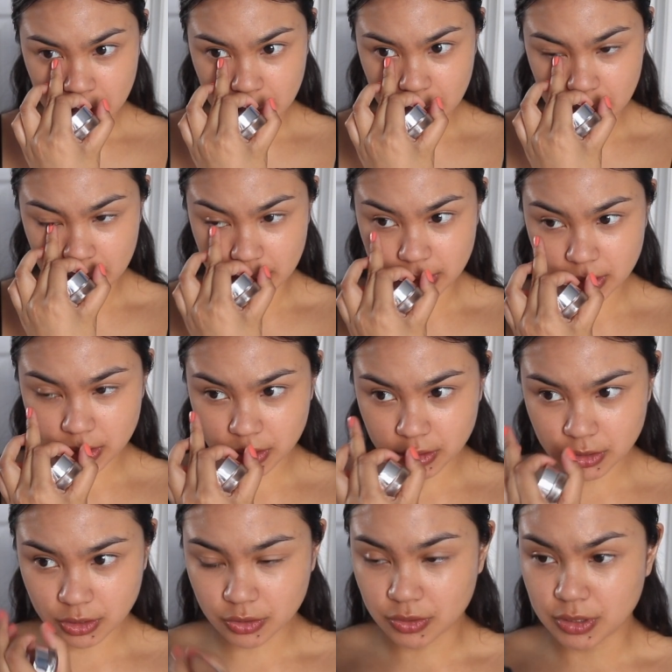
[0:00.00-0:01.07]
It is
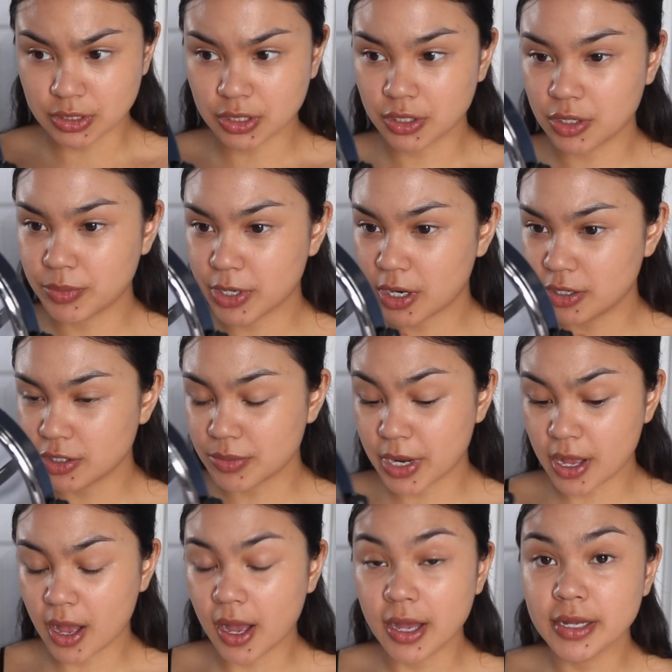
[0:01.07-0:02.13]
starting to crease a little bit under
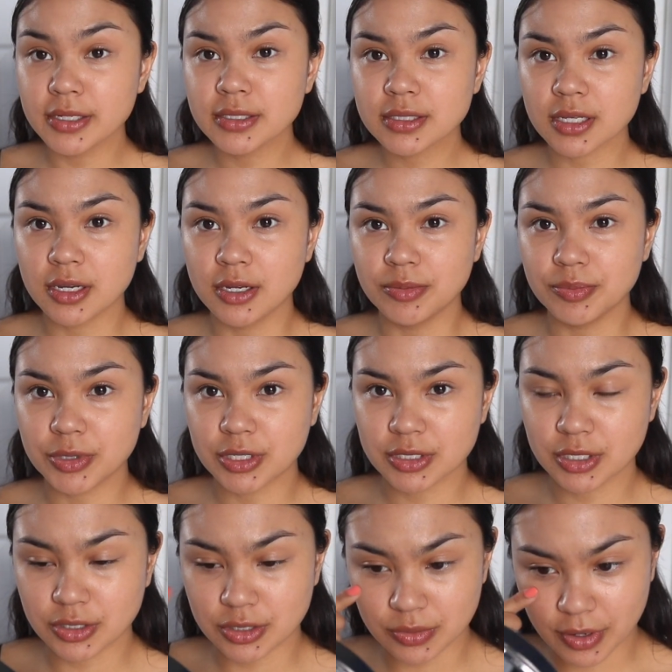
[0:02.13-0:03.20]
my eyes because
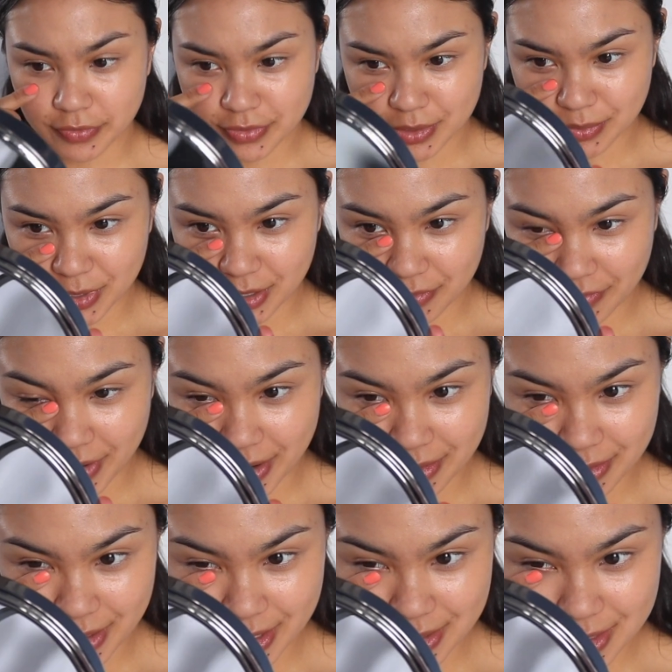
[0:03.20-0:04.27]
I do have some like finer
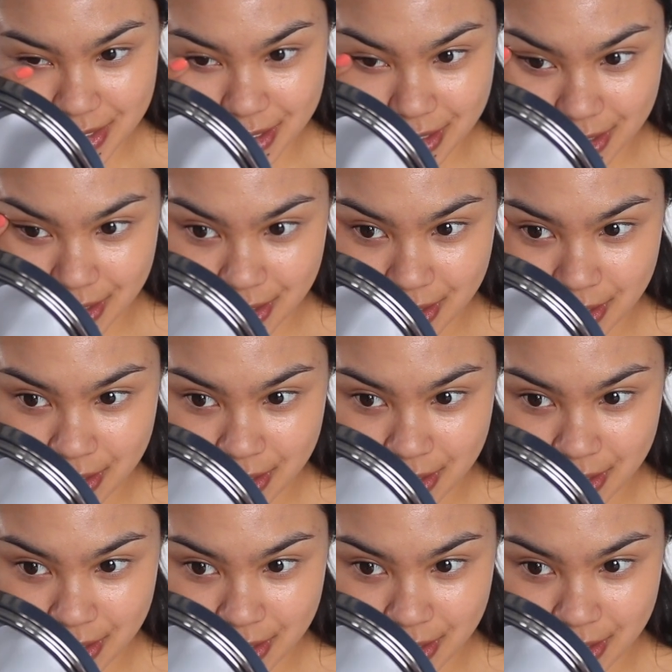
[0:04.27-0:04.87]
lines there.